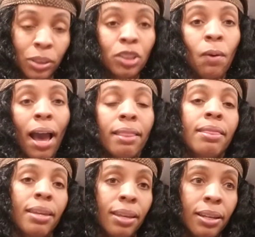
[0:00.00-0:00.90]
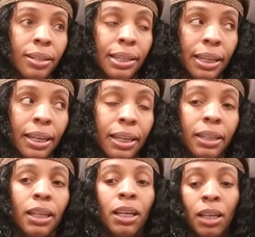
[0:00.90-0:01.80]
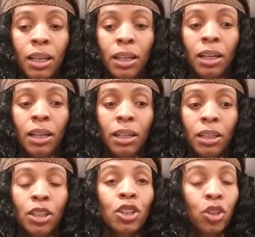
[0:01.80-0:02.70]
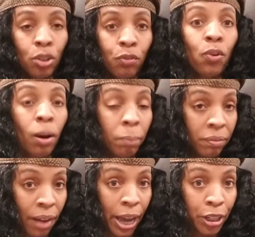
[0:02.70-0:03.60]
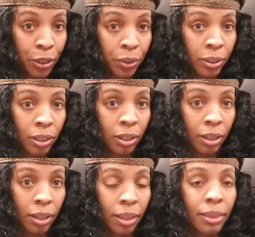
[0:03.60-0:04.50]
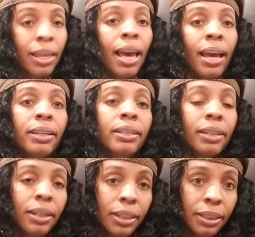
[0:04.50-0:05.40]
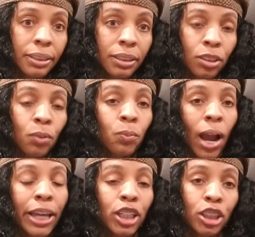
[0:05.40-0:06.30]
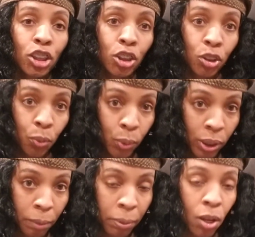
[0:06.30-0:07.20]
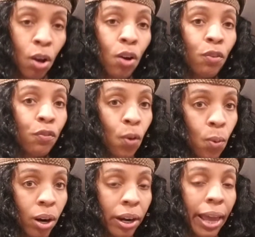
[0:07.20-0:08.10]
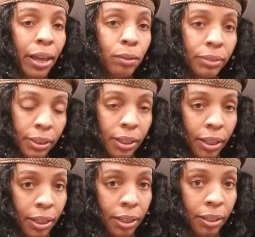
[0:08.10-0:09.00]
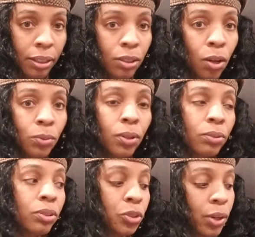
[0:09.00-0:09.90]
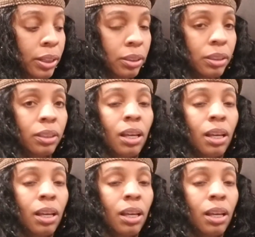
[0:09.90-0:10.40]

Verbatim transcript: So I then did look for a provider that does write a script for LDN, low dose naltrexone,